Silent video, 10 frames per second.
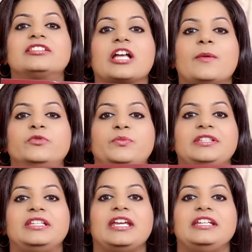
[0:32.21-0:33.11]
It comes
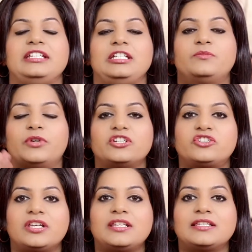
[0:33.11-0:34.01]
with 18
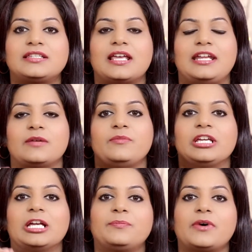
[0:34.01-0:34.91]
brushes and a
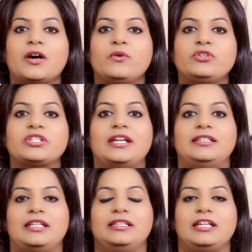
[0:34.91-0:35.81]
makeup pouch,
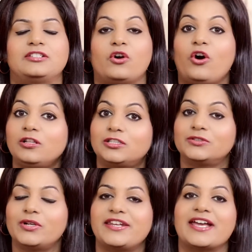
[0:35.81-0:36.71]
and then there's
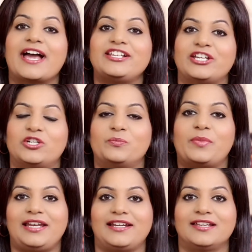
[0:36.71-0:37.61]
also an eyeshadow
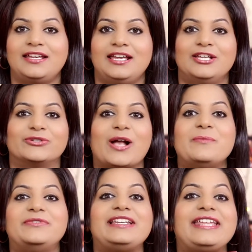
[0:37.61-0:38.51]
palette. So
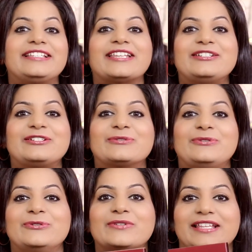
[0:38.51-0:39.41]
I'm really excited to
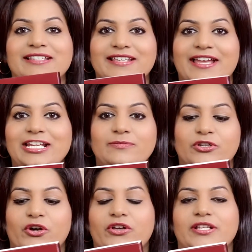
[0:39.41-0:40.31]
look inside
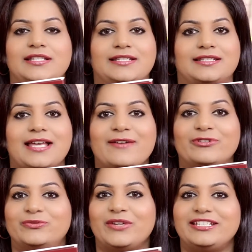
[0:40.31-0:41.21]
because I
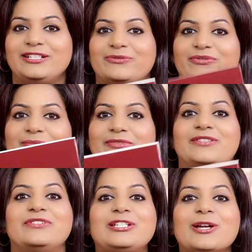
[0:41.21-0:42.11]
was waiting to film
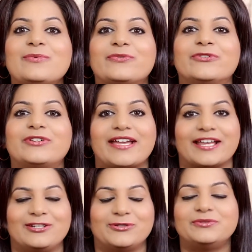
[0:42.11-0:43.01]
this video before I
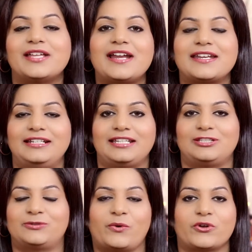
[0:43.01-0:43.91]
can do that and then
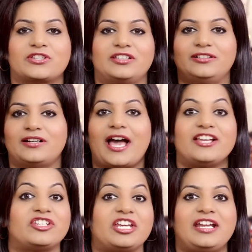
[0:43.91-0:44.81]
swatch the
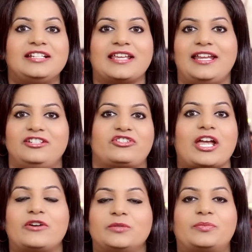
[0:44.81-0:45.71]
eye shades and
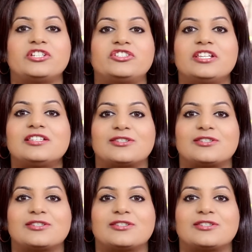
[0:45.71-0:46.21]
try out the brushes.